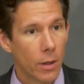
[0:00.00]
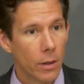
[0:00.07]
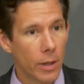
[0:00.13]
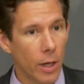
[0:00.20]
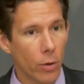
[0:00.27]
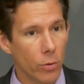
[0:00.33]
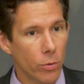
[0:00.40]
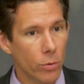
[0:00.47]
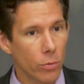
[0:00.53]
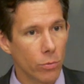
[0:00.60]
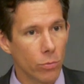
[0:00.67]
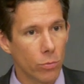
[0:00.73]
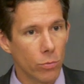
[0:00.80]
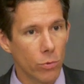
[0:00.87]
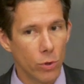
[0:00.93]
Now,
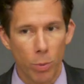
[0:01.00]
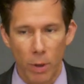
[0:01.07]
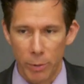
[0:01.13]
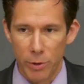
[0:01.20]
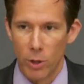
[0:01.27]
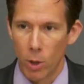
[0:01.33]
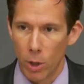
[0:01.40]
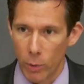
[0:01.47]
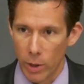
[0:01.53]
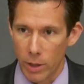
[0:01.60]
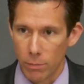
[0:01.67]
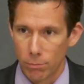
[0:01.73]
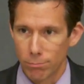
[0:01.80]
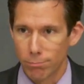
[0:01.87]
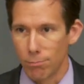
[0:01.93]
you probably know
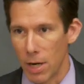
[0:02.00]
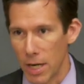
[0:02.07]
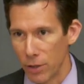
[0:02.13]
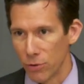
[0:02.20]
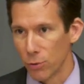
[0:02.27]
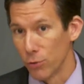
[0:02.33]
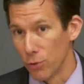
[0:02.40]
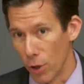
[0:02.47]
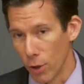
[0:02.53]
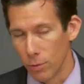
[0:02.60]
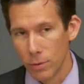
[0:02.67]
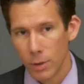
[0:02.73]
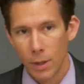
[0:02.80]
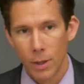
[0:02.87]
already, my answer is no.